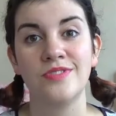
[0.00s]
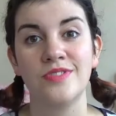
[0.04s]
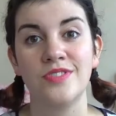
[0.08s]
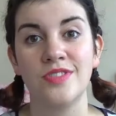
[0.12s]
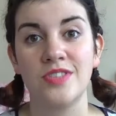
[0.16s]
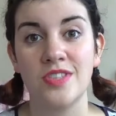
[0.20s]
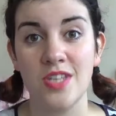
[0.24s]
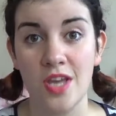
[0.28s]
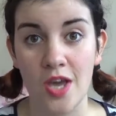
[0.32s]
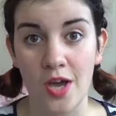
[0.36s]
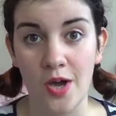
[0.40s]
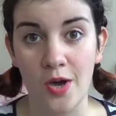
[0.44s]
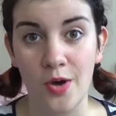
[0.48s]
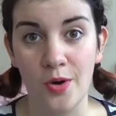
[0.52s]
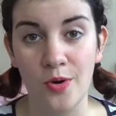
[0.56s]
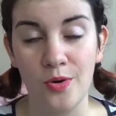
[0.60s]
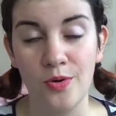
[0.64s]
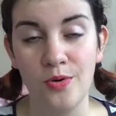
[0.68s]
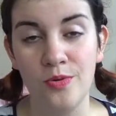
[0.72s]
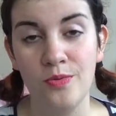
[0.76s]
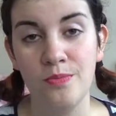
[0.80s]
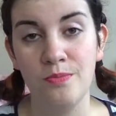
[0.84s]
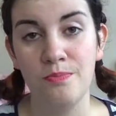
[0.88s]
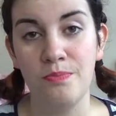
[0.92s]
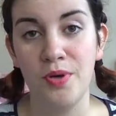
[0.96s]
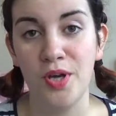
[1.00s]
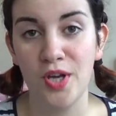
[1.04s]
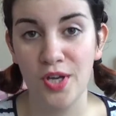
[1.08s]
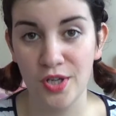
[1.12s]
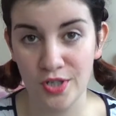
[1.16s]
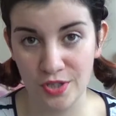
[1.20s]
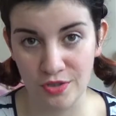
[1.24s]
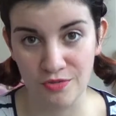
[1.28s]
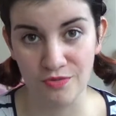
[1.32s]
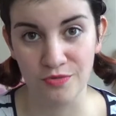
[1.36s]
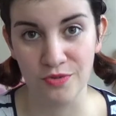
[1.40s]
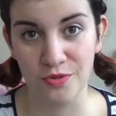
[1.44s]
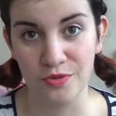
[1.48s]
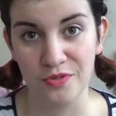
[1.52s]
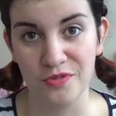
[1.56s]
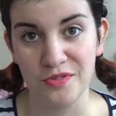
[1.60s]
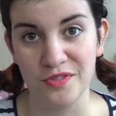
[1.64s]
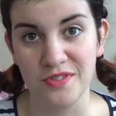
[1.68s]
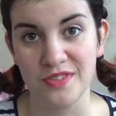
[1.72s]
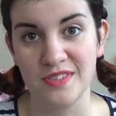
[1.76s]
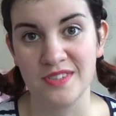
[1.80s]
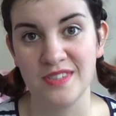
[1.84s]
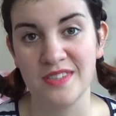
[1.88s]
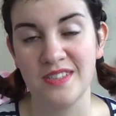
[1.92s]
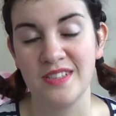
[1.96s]
So, purge
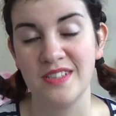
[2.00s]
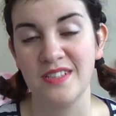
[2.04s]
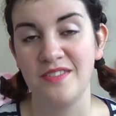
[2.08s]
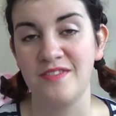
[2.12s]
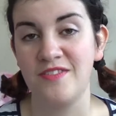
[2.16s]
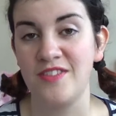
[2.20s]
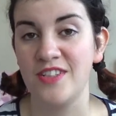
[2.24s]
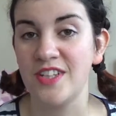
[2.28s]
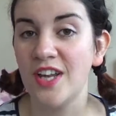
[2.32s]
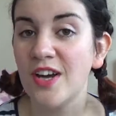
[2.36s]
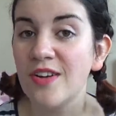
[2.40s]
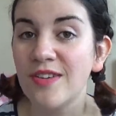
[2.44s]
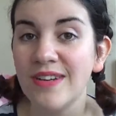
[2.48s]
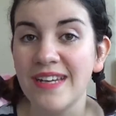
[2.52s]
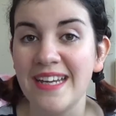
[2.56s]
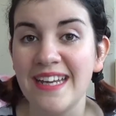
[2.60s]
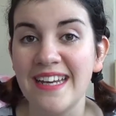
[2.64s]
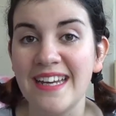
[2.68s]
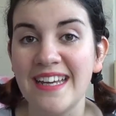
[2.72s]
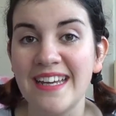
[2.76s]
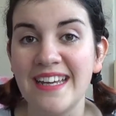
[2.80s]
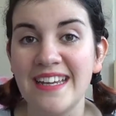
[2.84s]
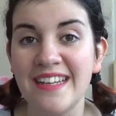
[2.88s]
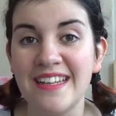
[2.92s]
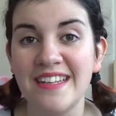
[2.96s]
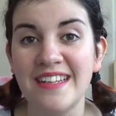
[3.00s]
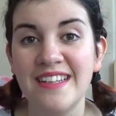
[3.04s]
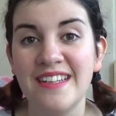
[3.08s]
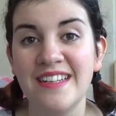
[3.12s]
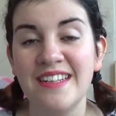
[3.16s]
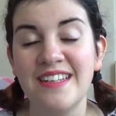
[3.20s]
rules. If you don't need it,